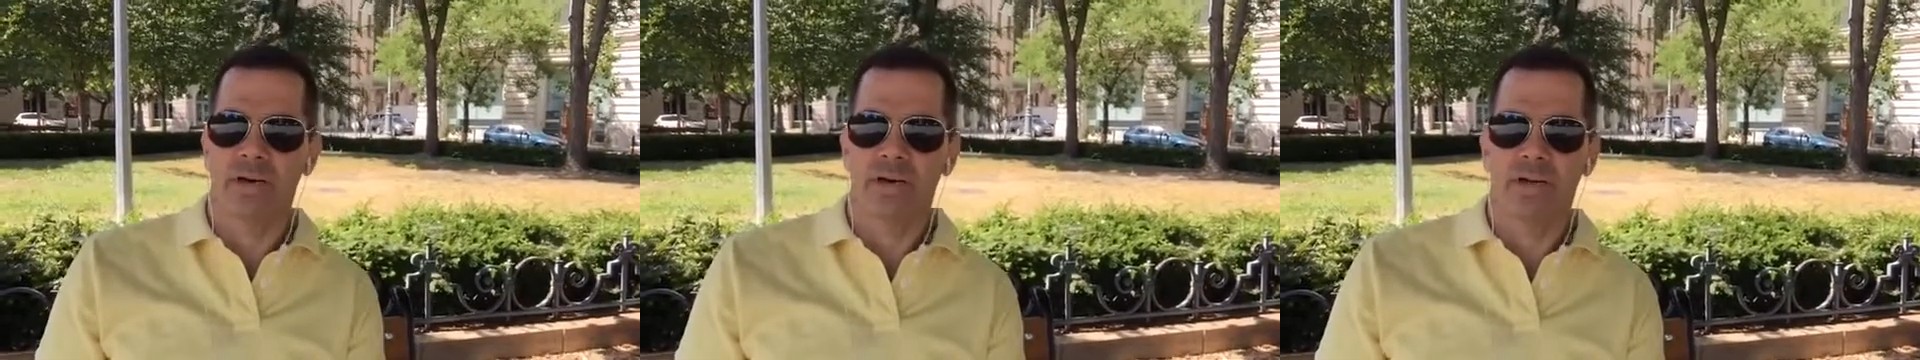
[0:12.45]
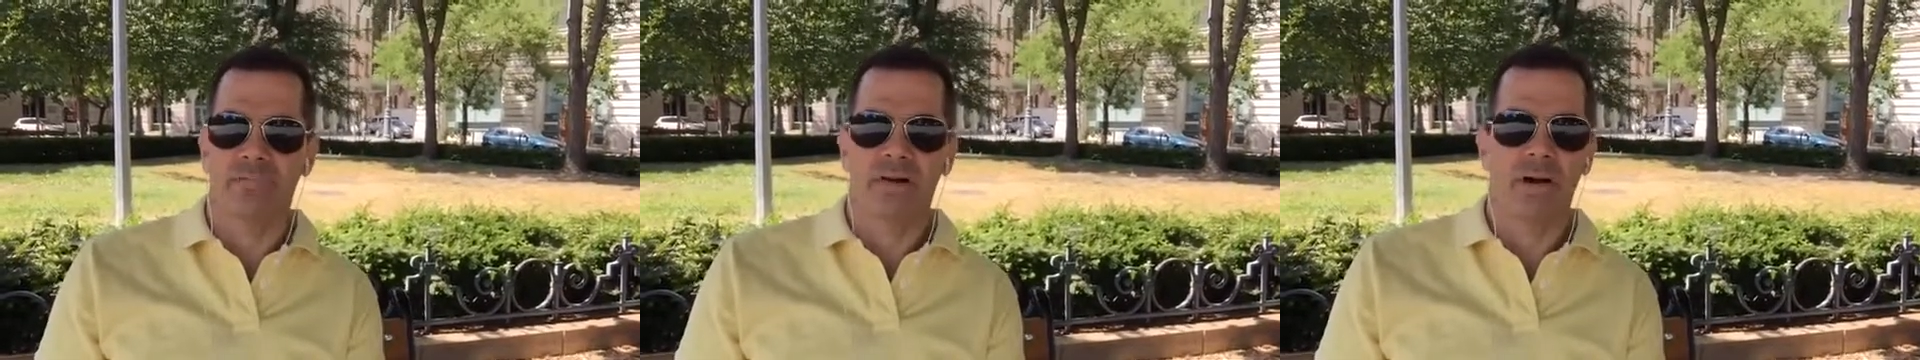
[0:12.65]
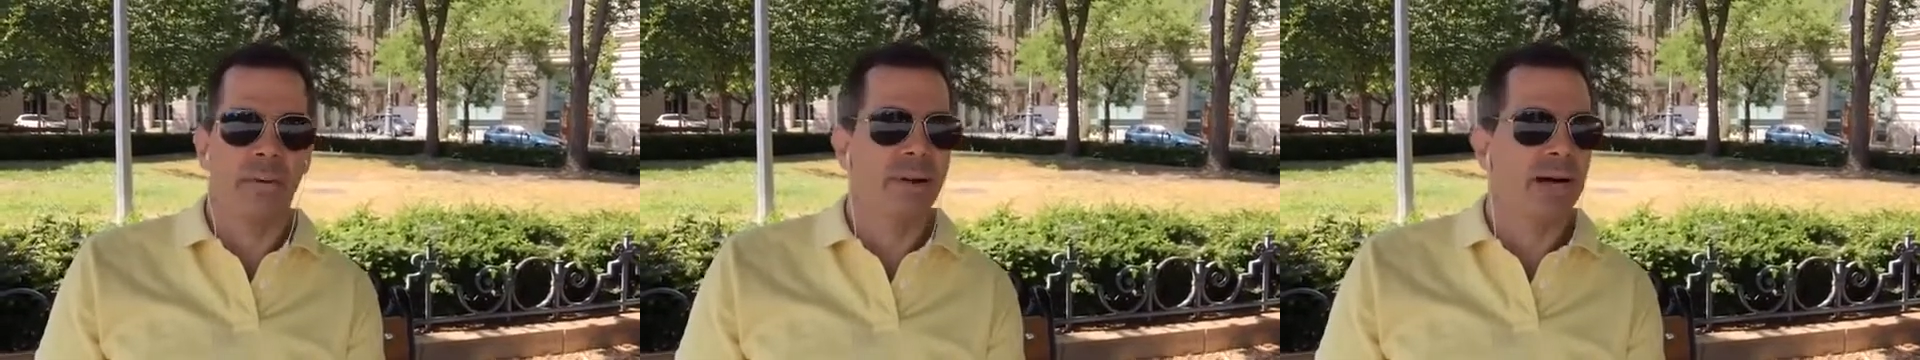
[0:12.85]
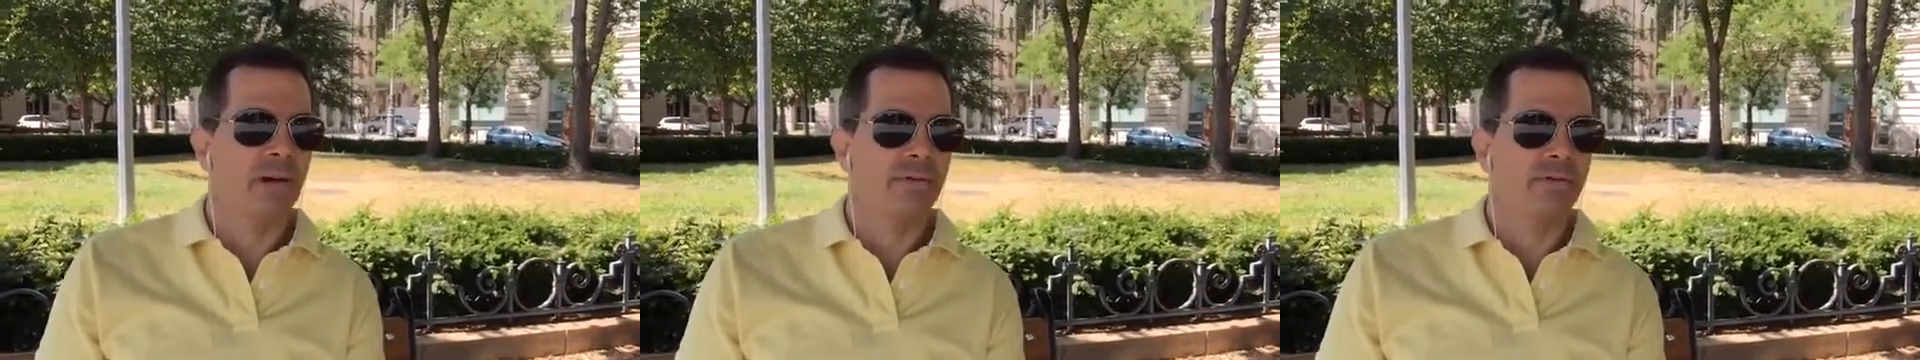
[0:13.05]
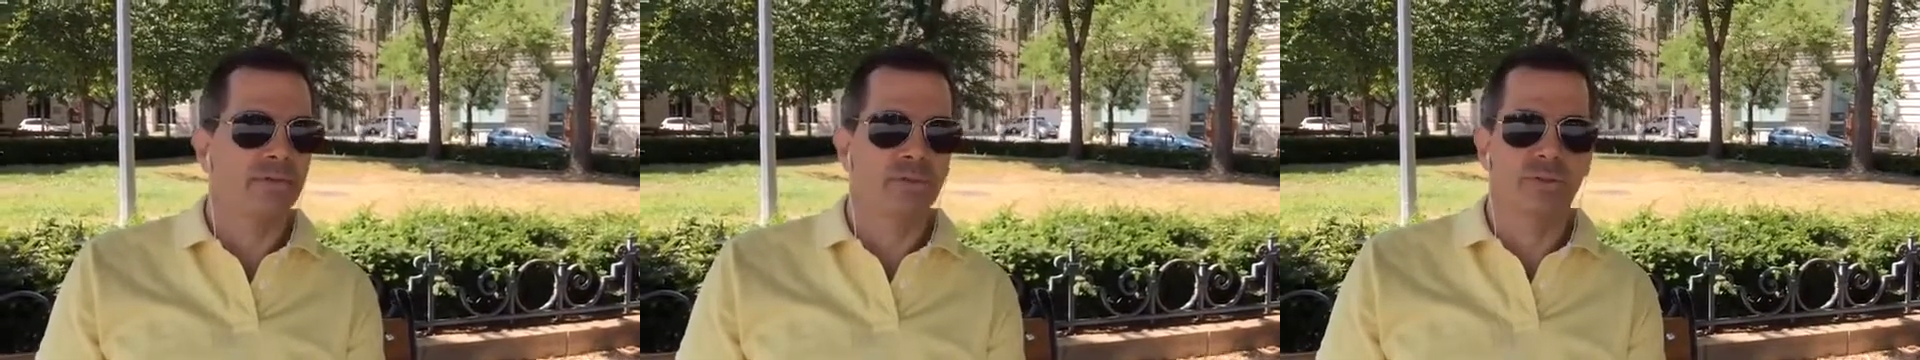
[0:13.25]
and I've come
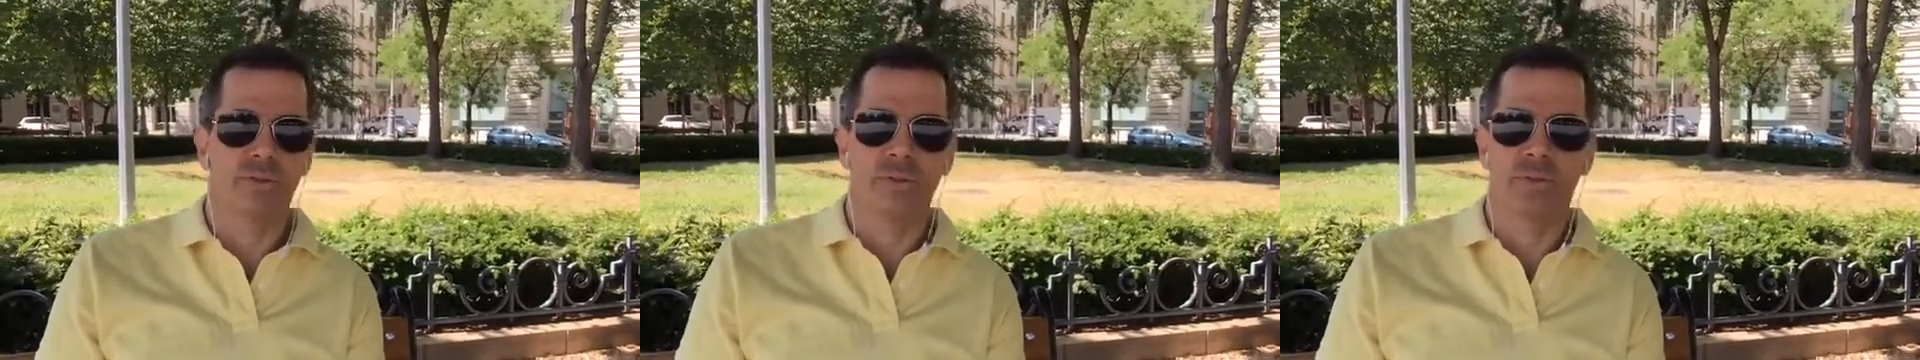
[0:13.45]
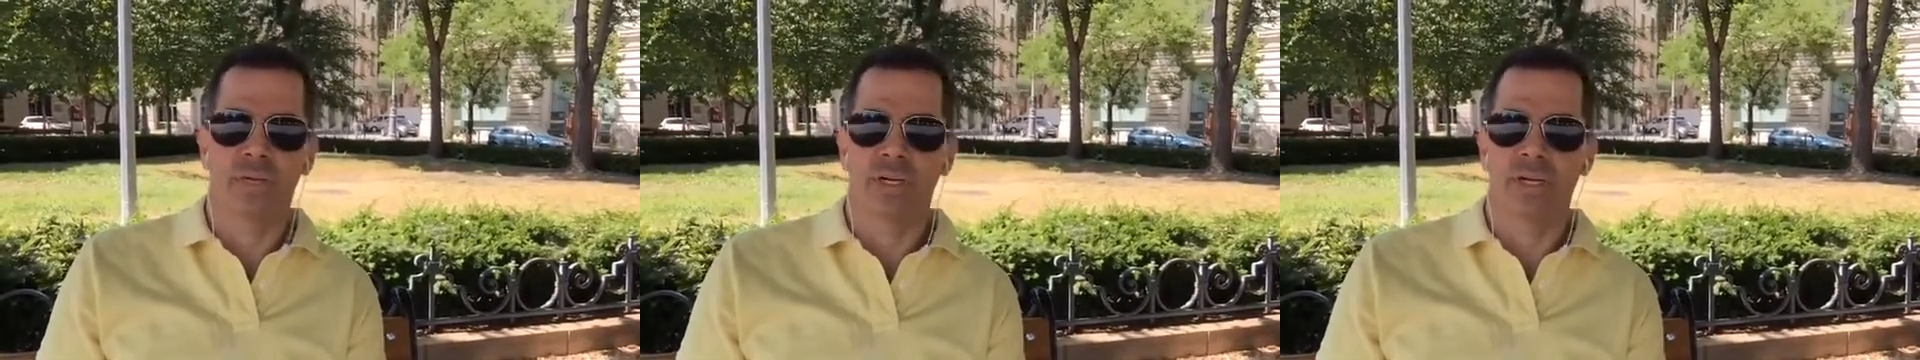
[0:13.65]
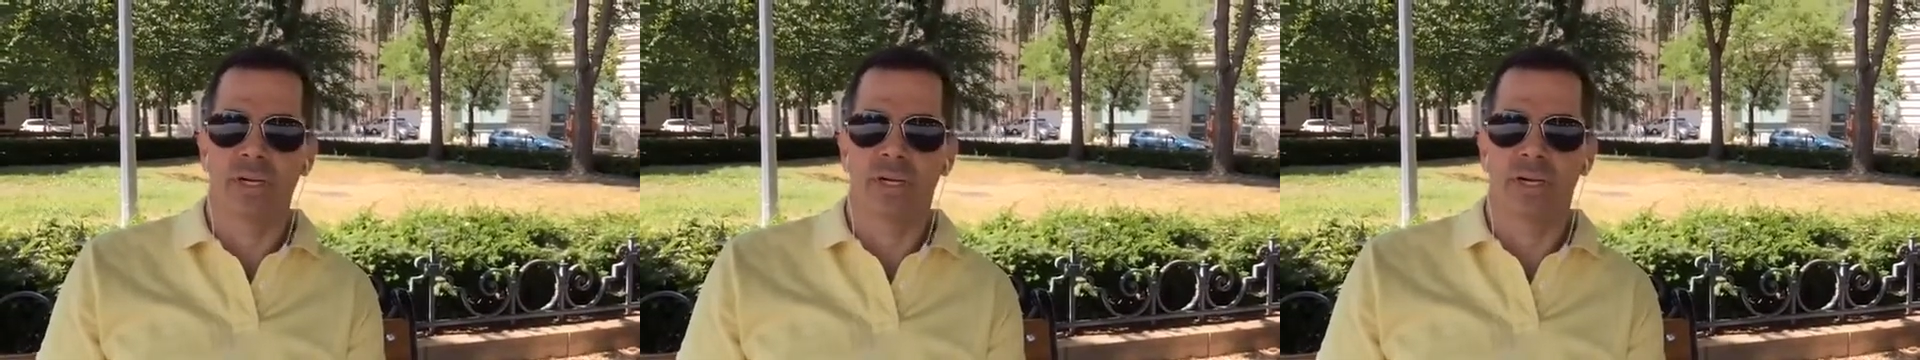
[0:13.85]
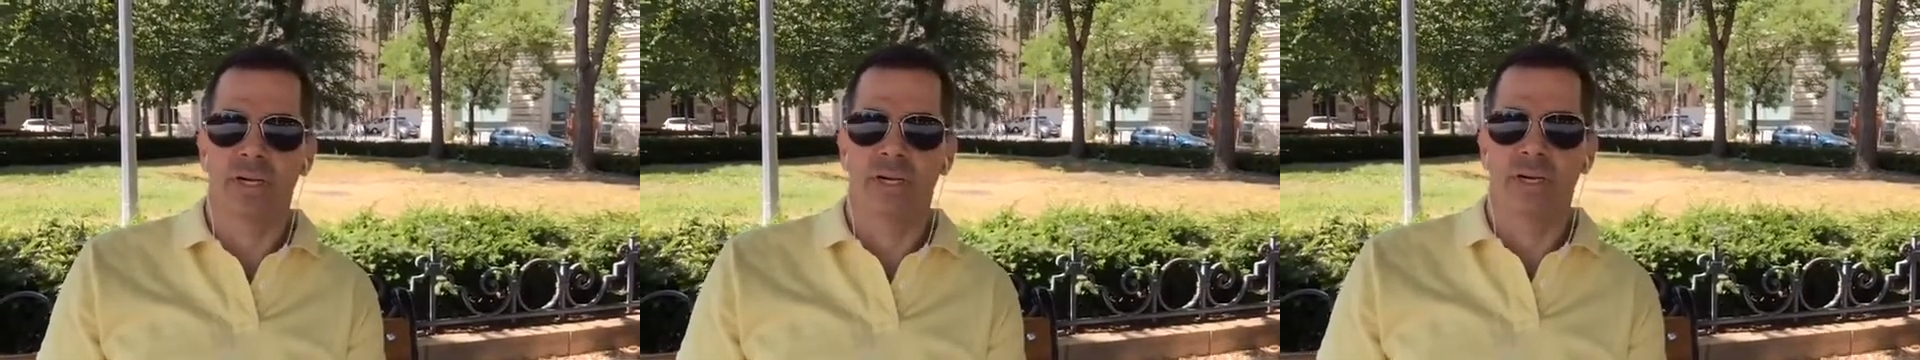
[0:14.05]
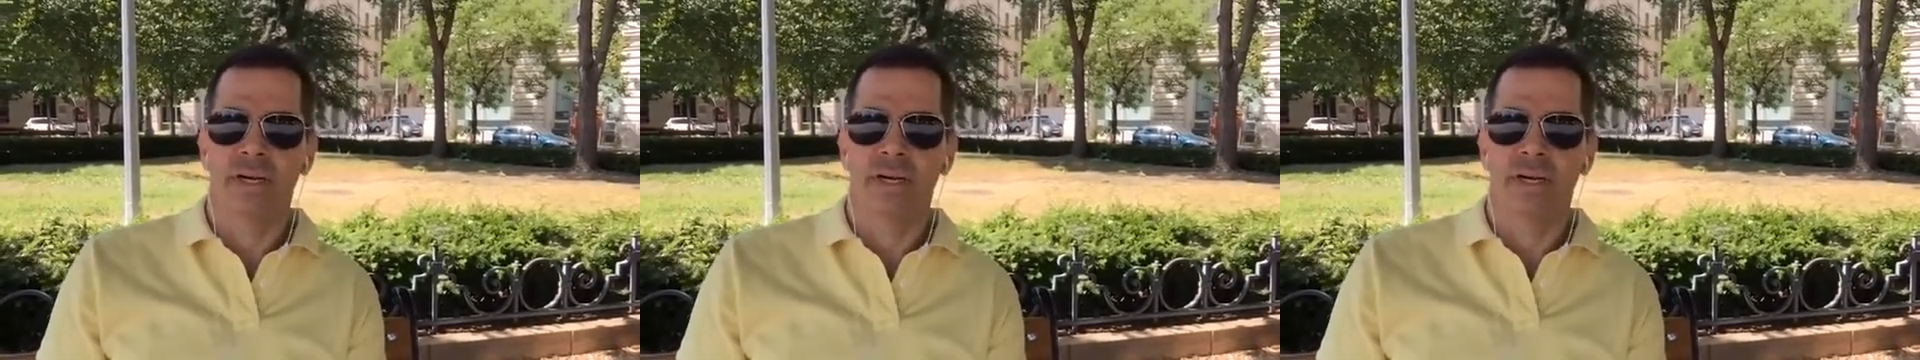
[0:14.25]
out to